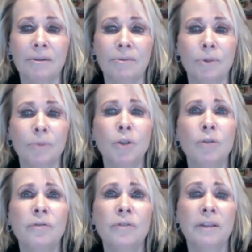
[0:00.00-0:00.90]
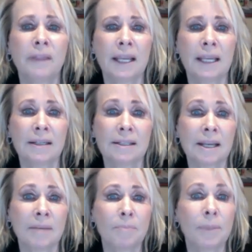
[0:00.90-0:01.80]
Remove the things
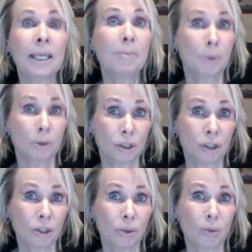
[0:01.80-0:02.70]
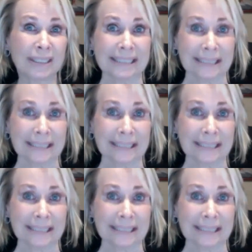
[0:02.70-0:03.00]
and people too,